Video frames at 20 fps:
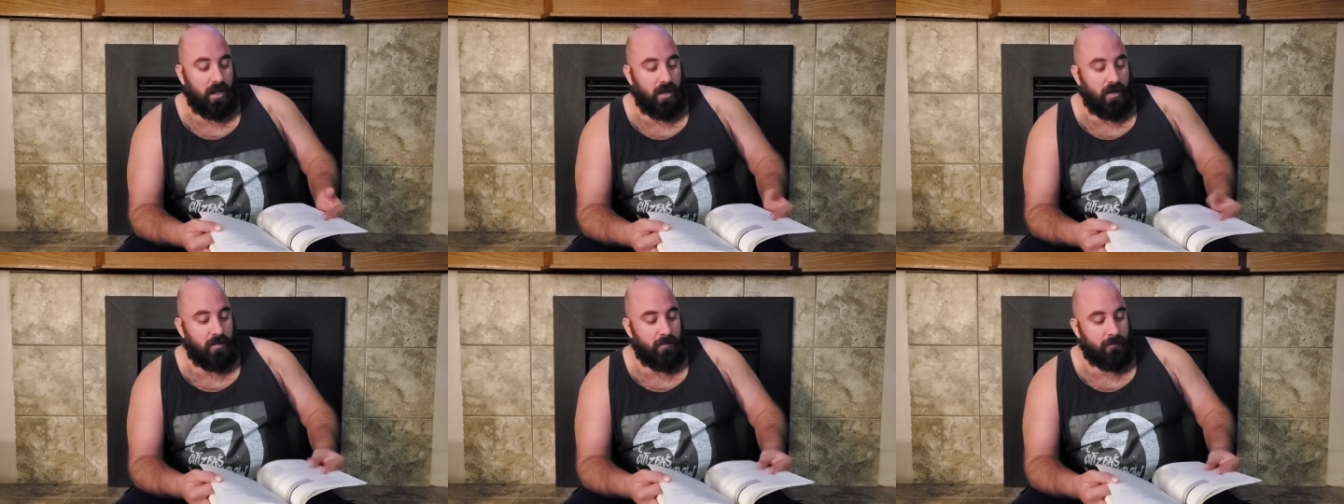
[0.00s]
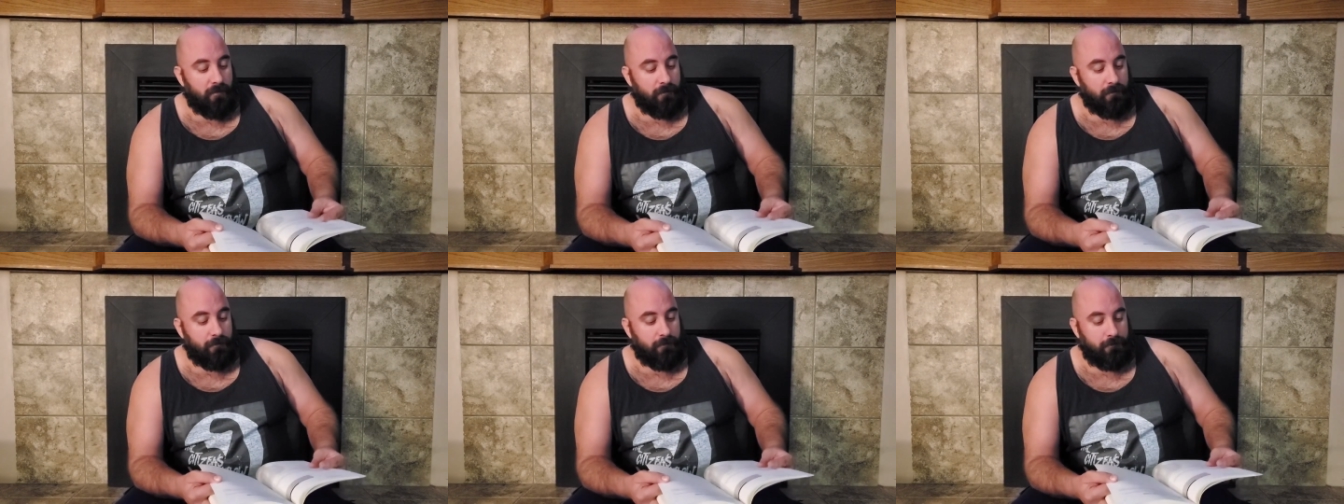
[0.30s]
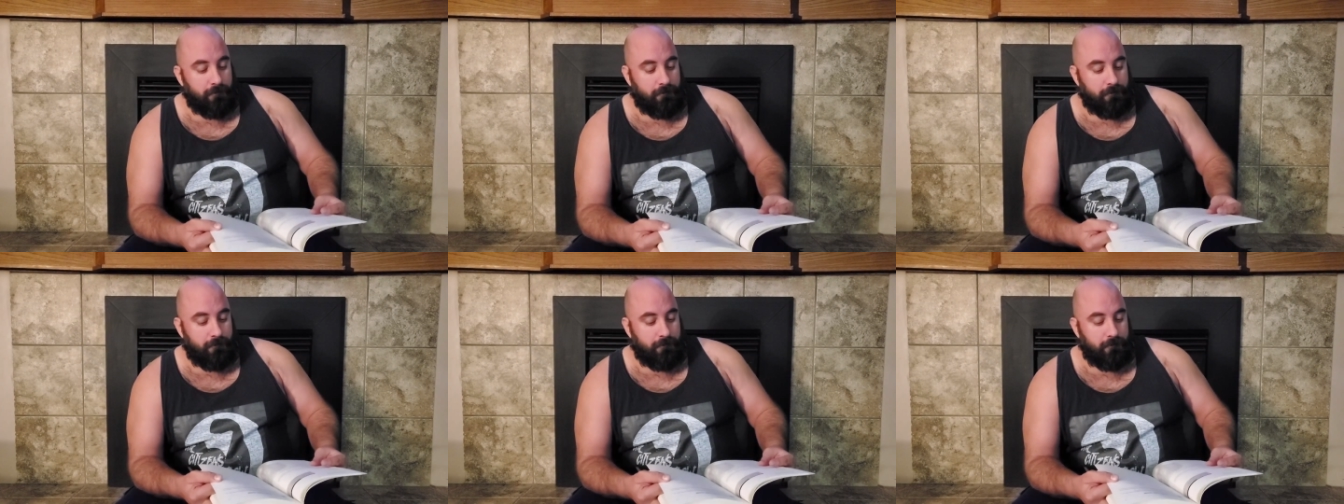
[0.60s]
Um,
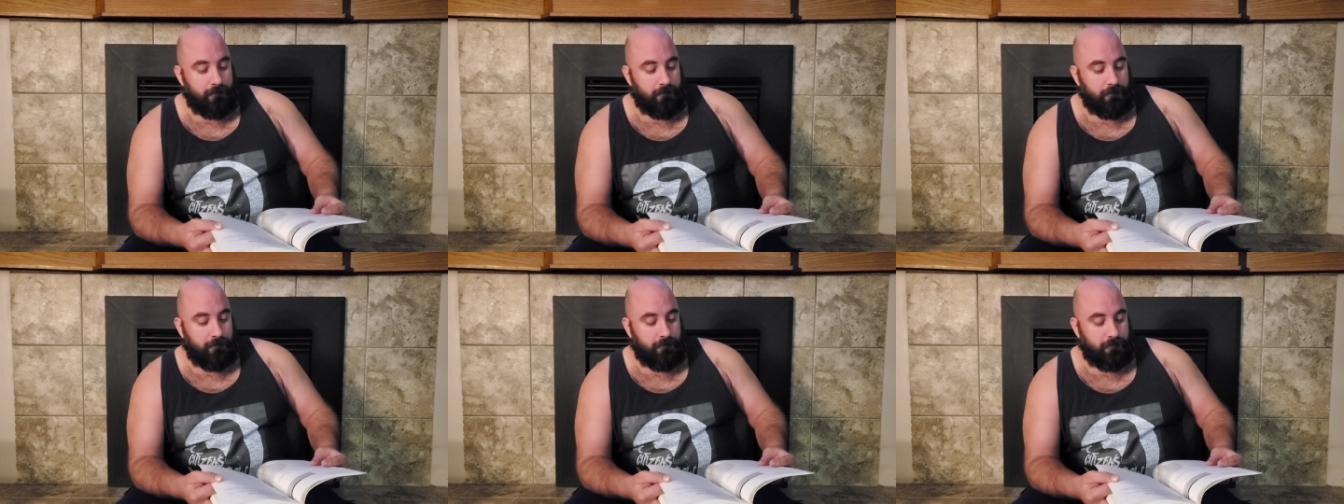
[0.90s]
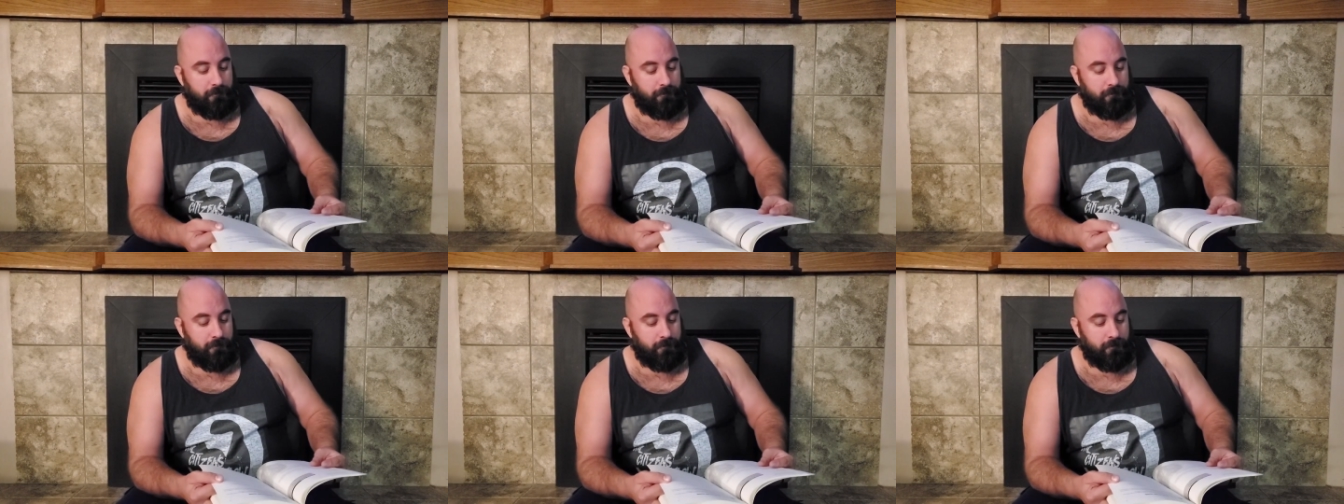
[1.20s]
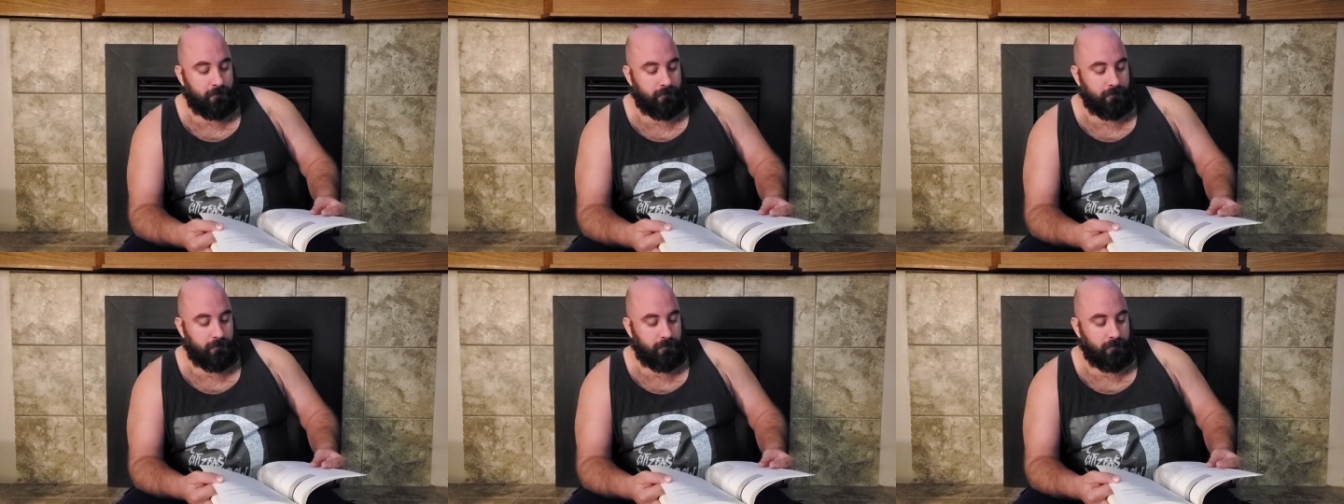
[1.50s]

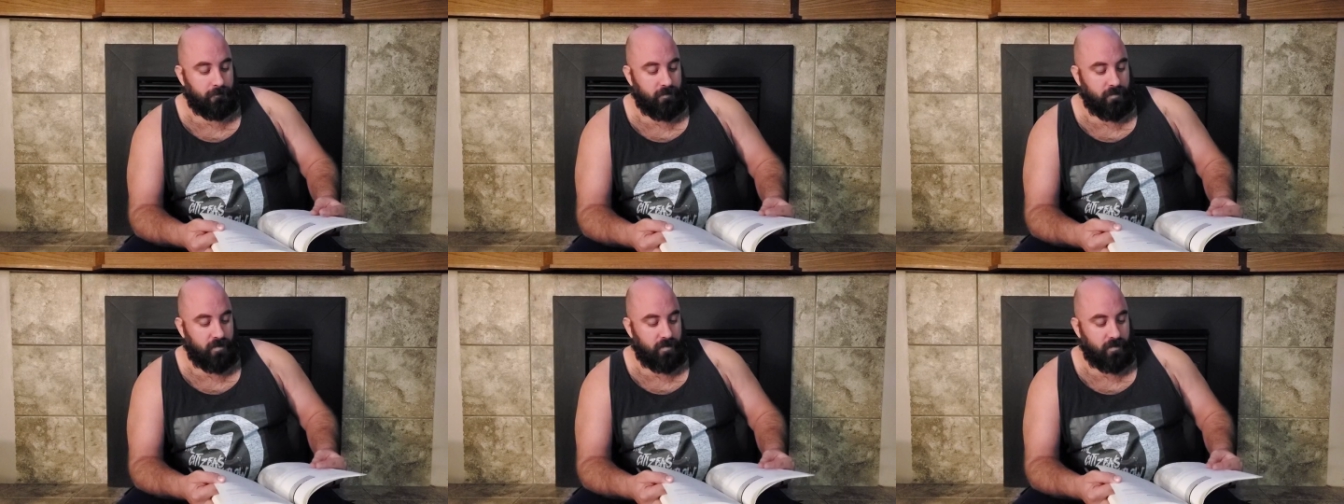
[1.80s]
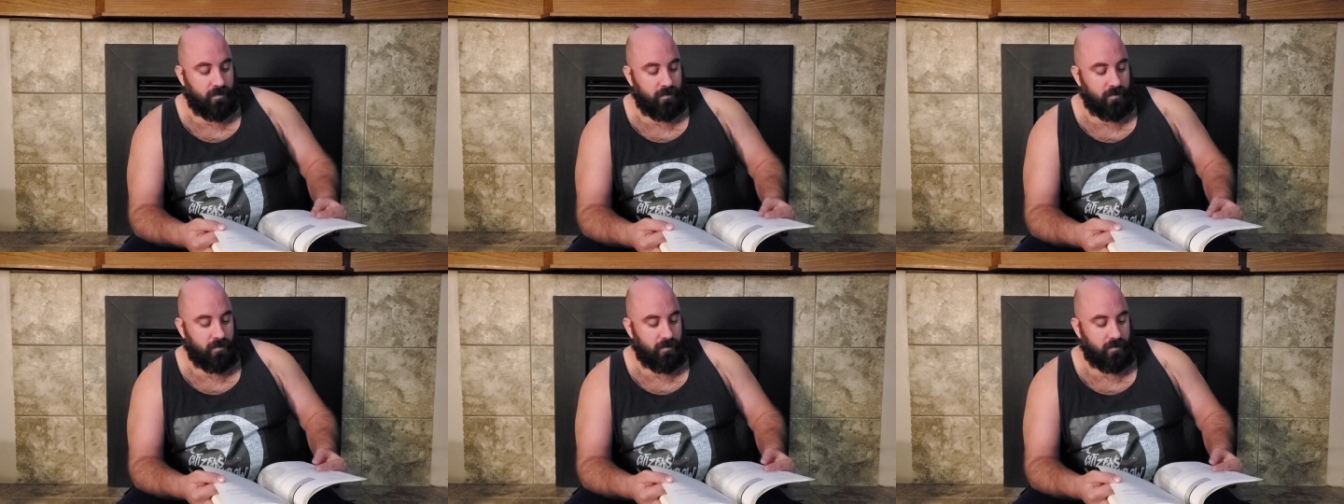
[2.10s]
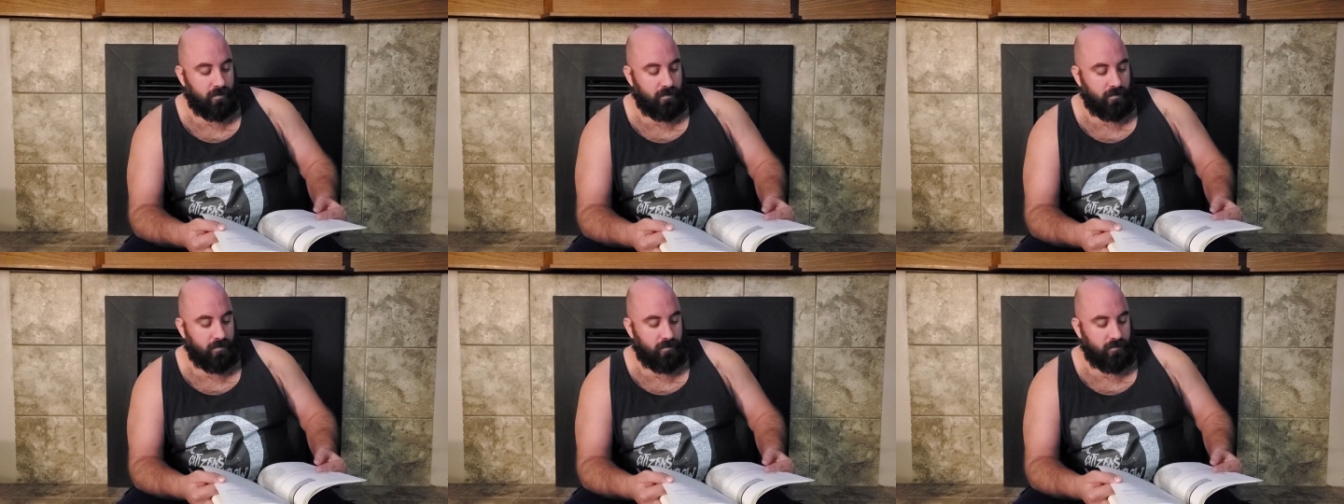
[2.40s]

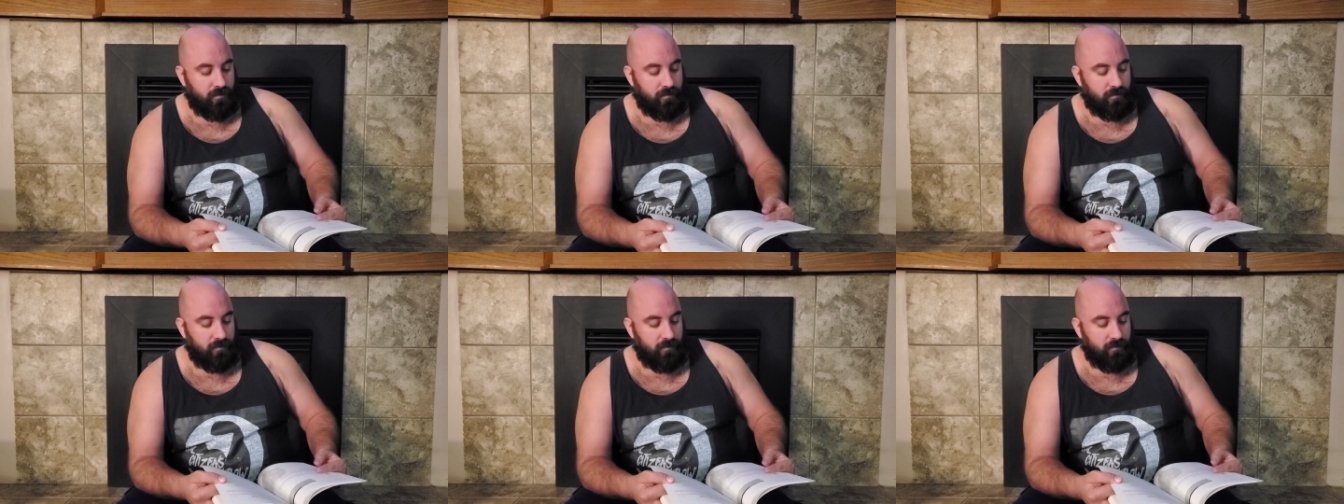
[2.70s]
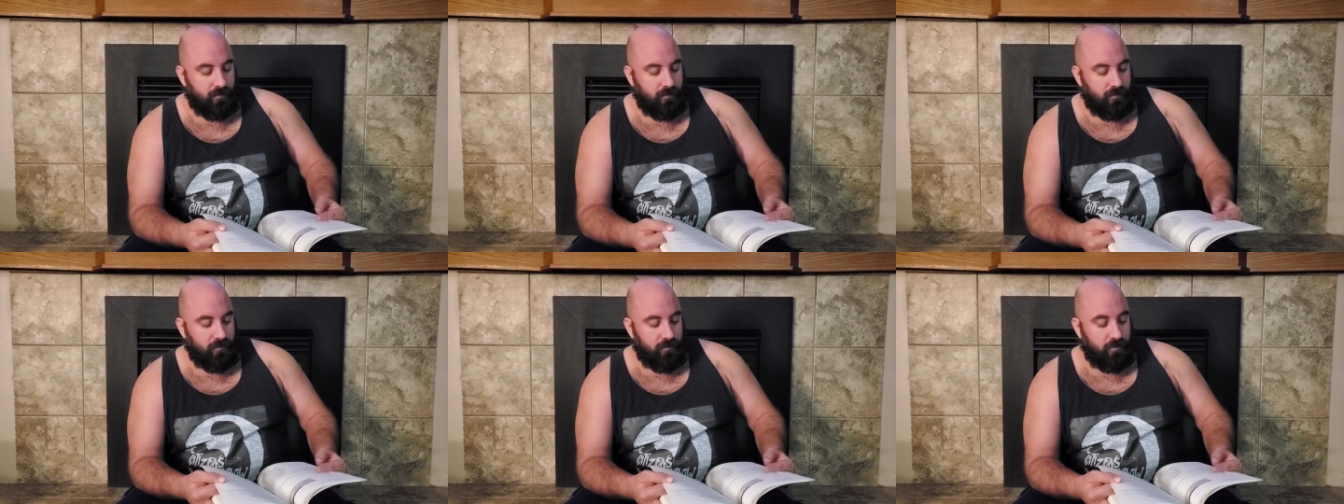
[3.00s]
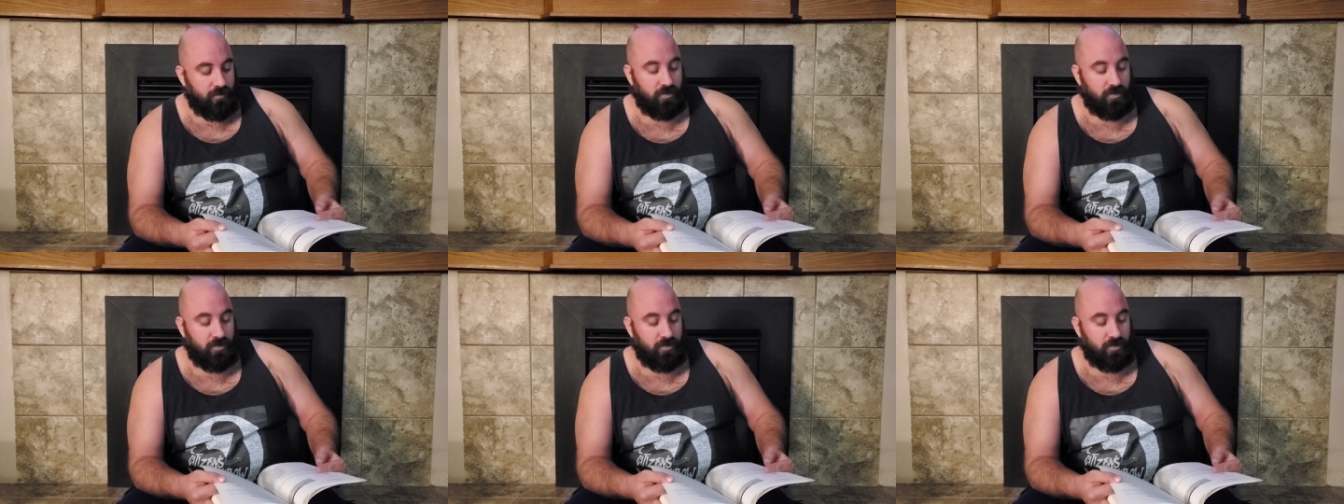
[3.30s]
it